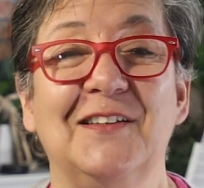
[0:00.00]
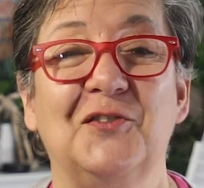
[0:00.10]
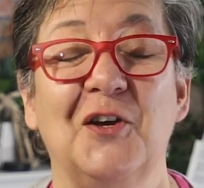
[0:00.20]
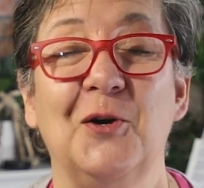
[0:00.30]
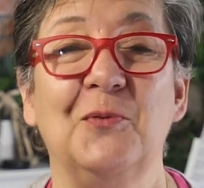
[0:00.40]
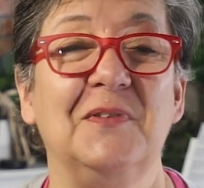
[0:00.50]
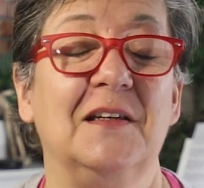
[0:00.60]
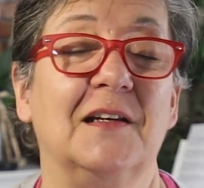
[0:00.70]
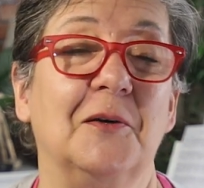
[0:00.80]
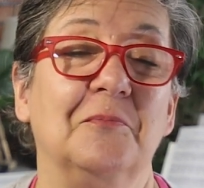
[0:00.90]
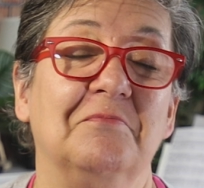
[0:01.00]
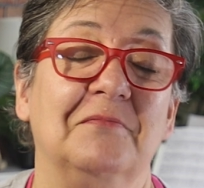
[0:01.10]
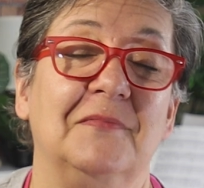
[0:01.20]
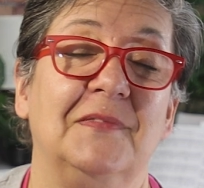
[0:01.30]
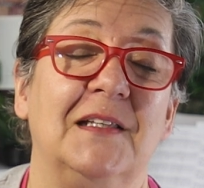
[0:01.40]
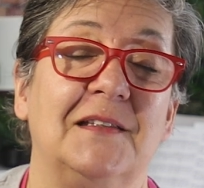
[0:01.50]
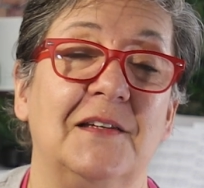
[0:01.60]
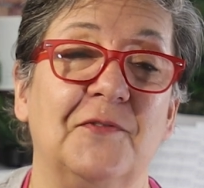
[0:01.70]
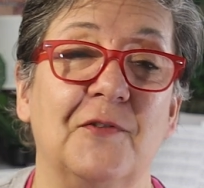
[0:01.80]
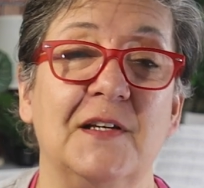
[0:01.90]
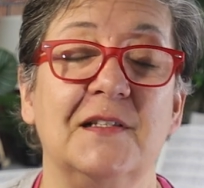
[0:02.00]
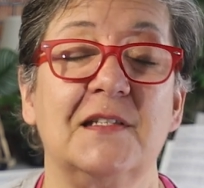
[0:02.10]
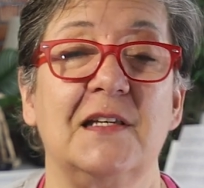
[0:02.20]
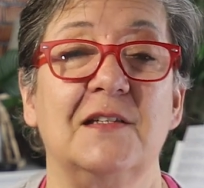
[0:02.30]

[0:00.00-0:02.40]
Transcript: So, the difference